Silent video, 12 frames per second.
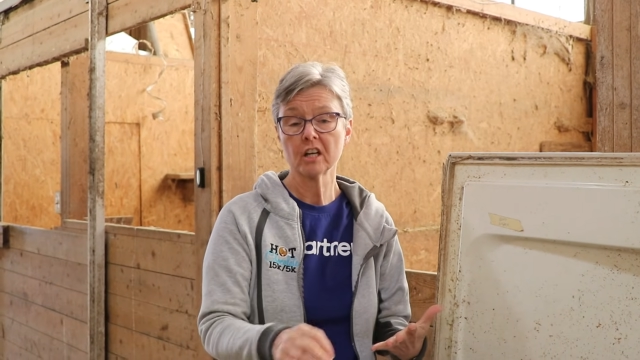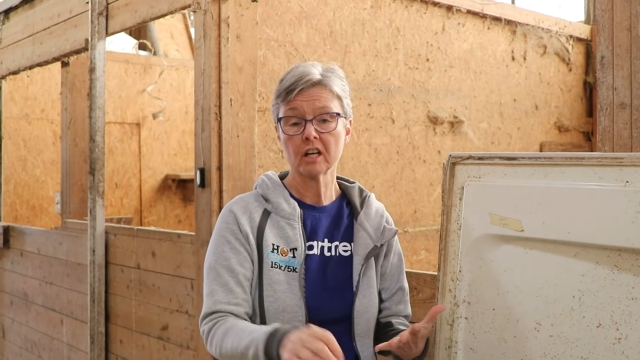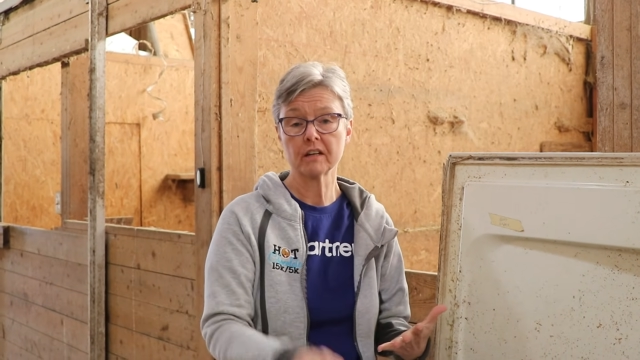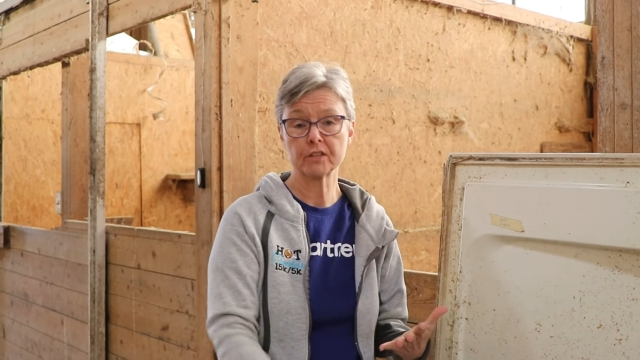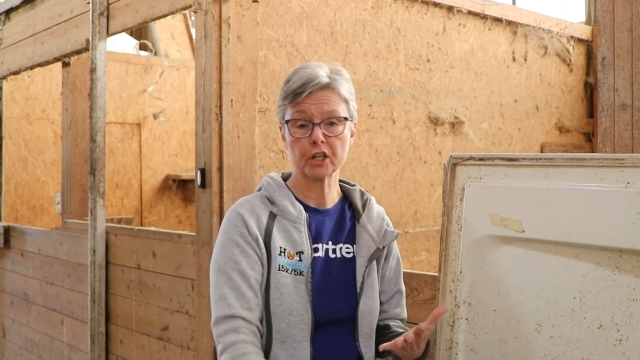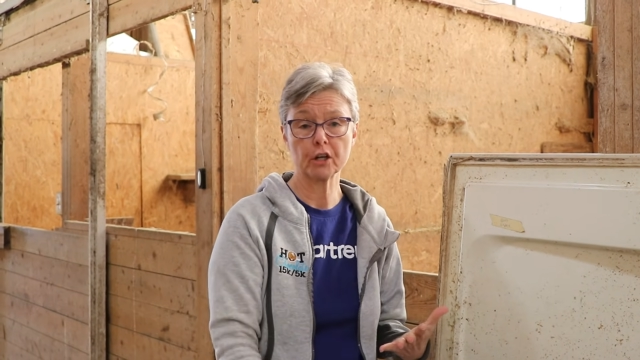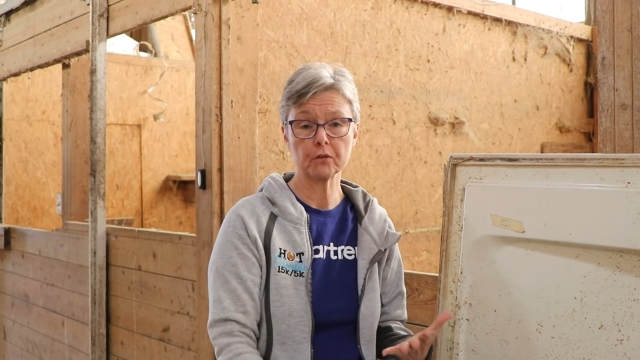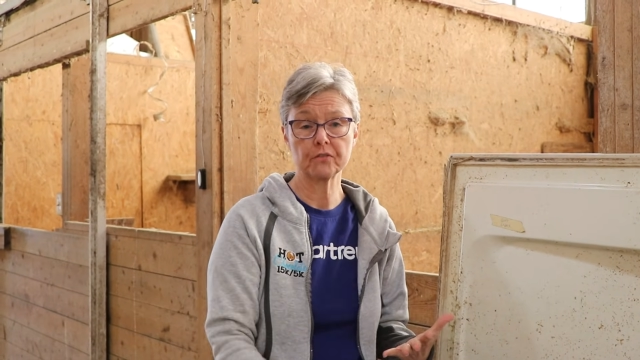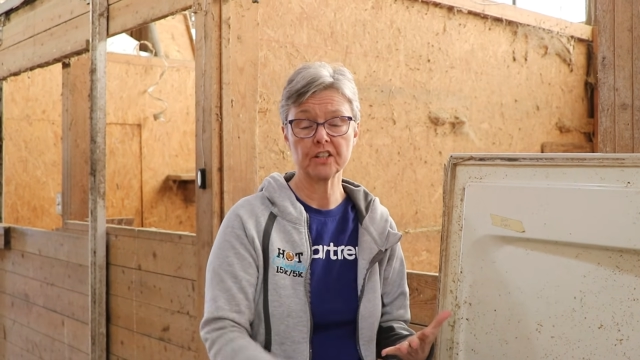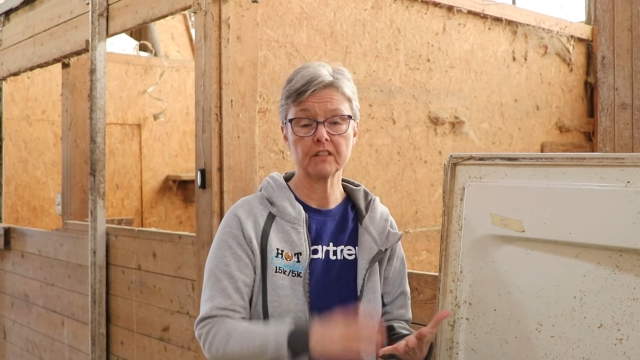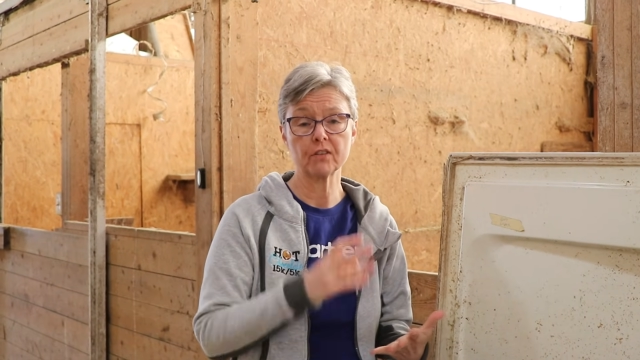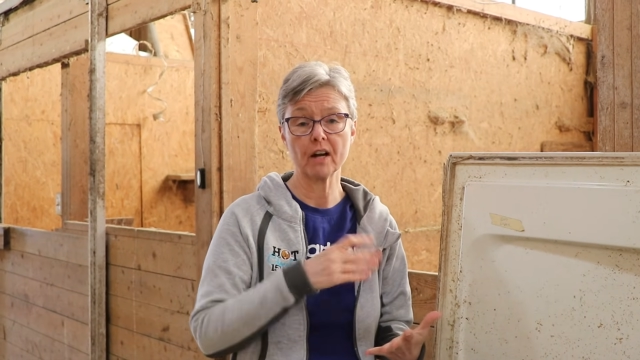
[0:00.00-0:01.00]
of the goat
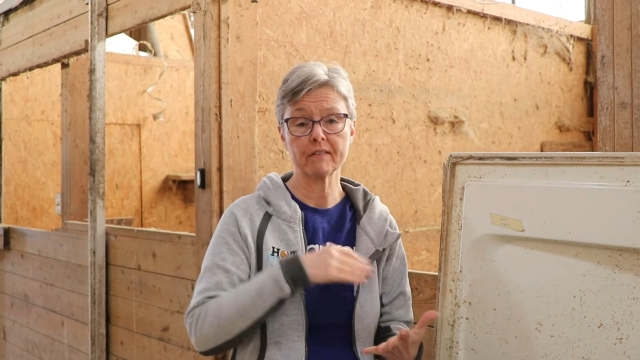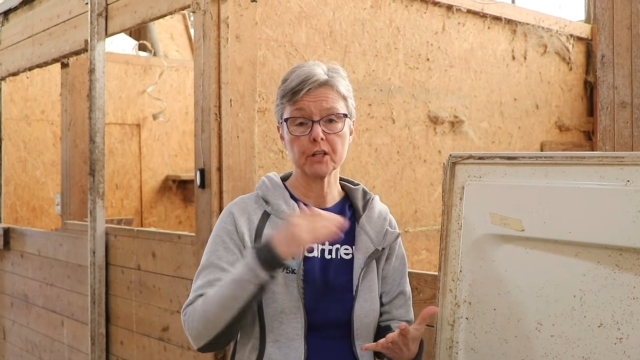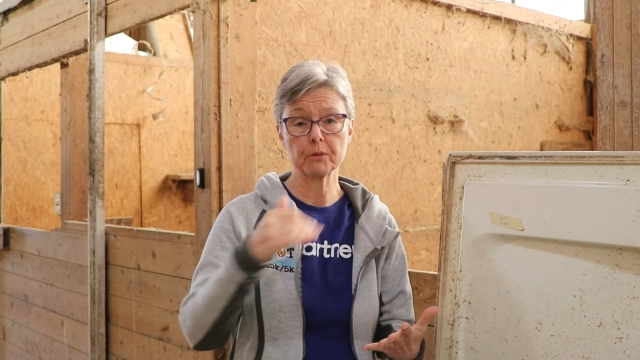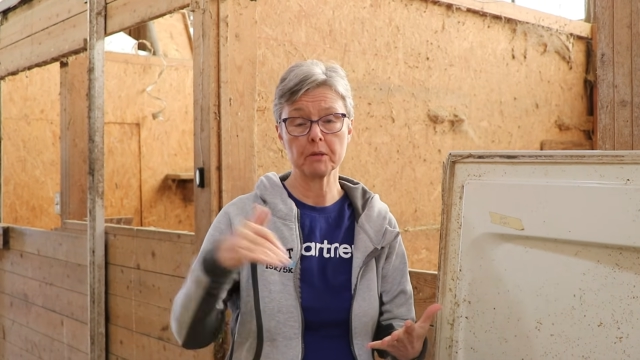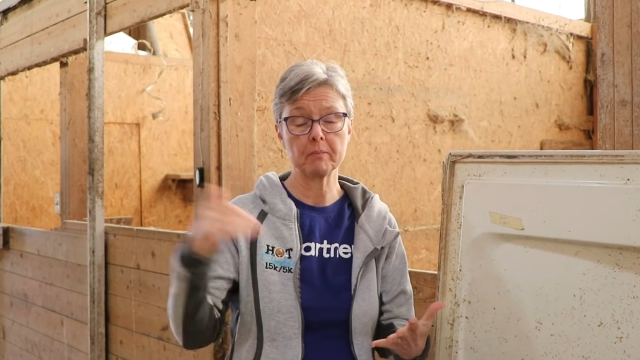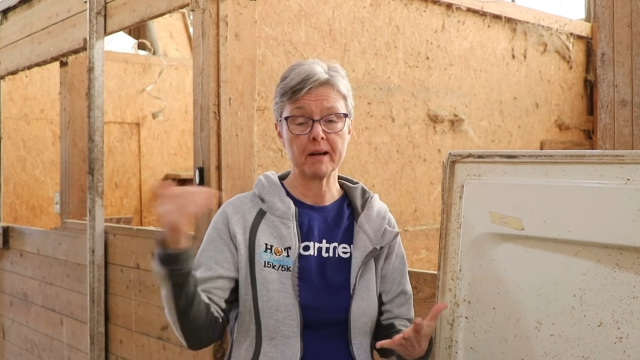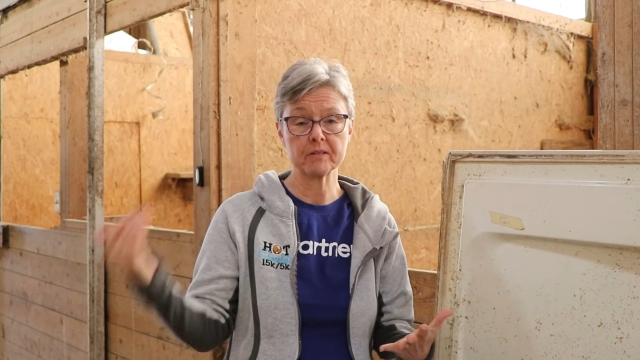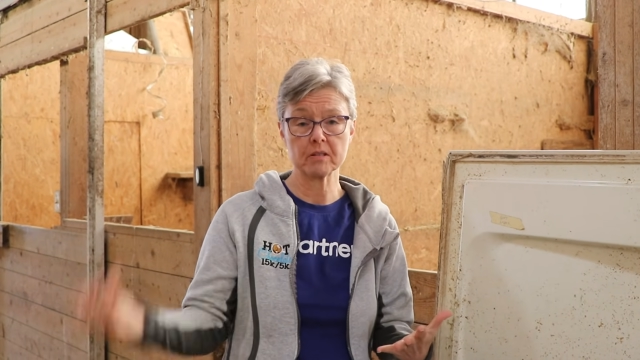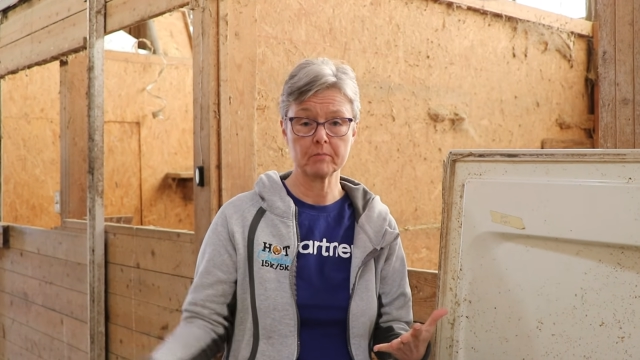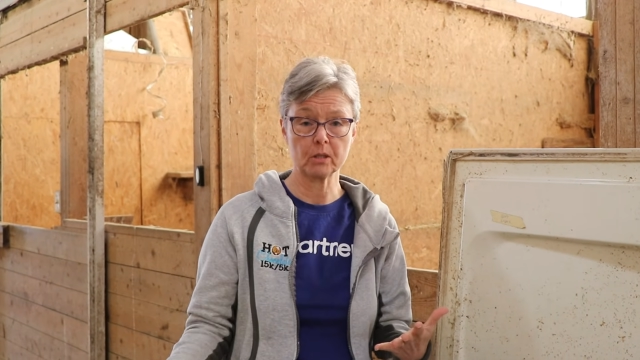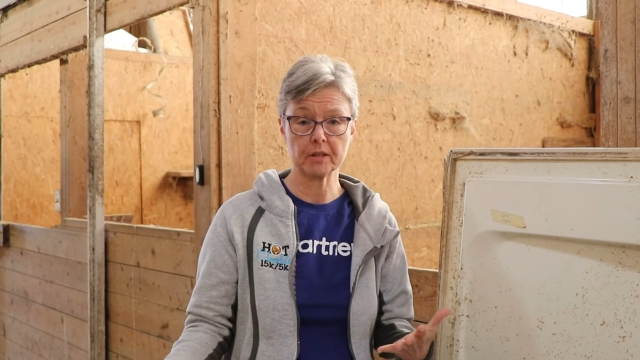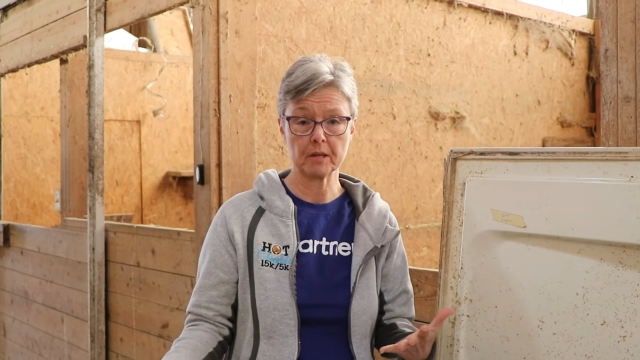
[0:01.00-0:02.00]
feed for every 3 pounds
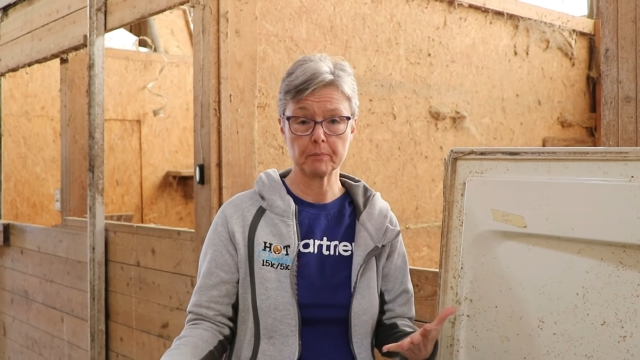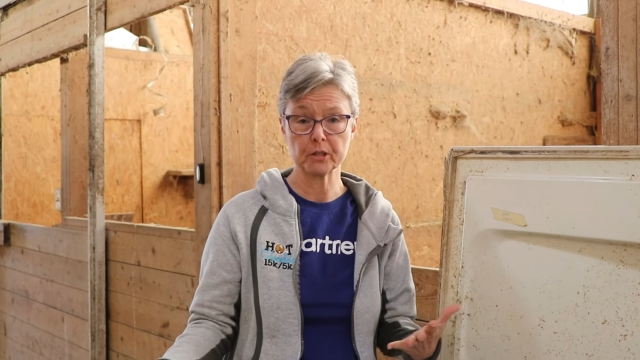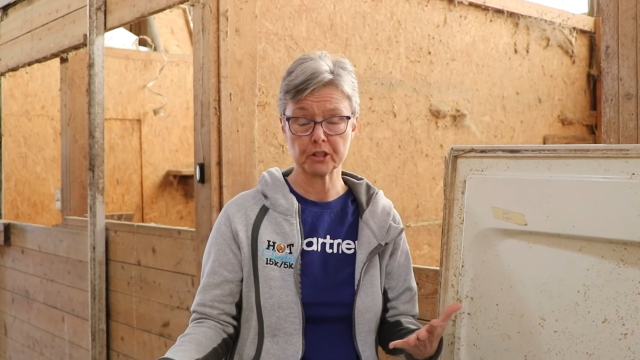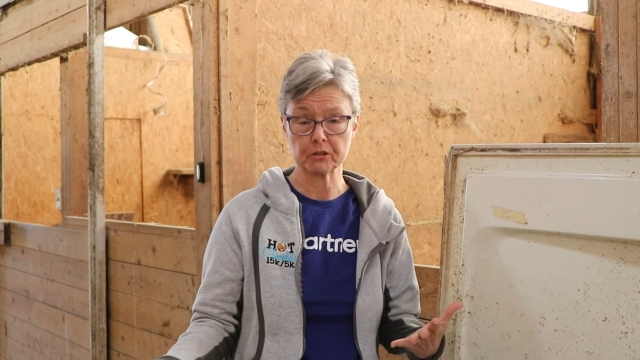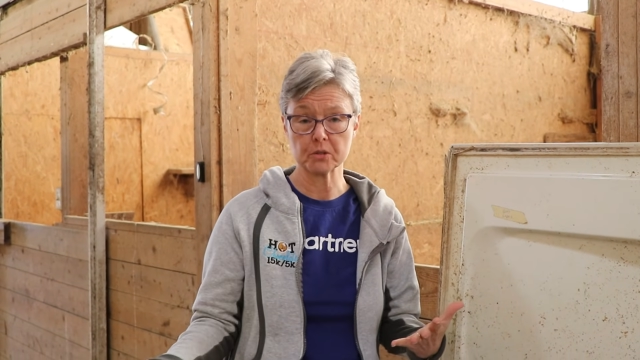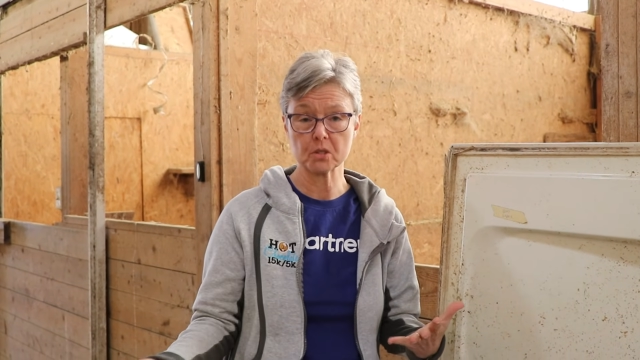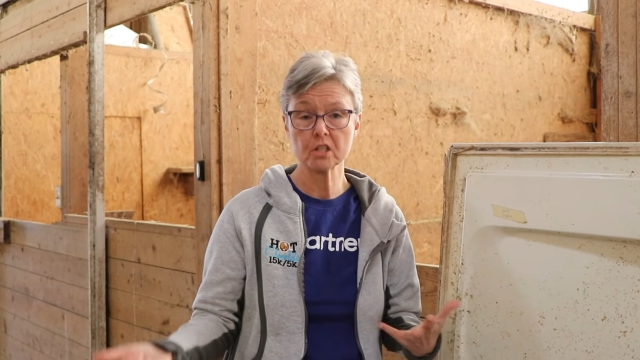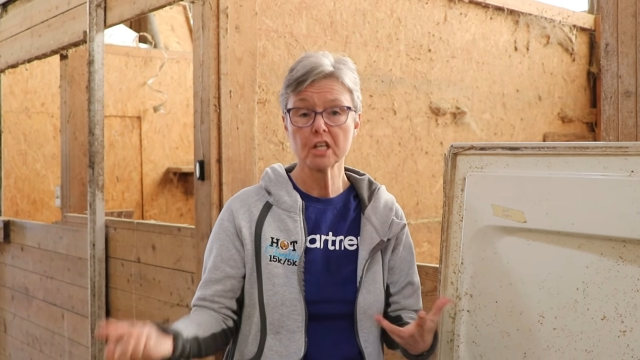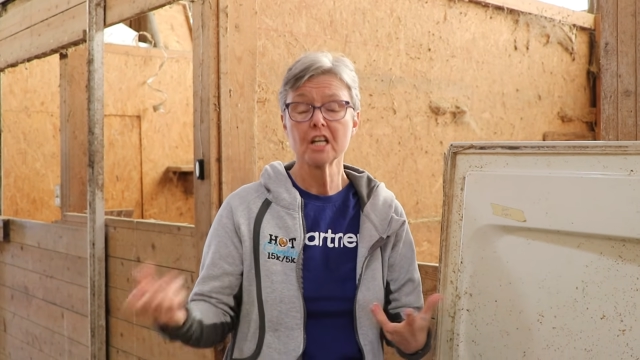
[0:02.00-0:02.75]
of milk they produce.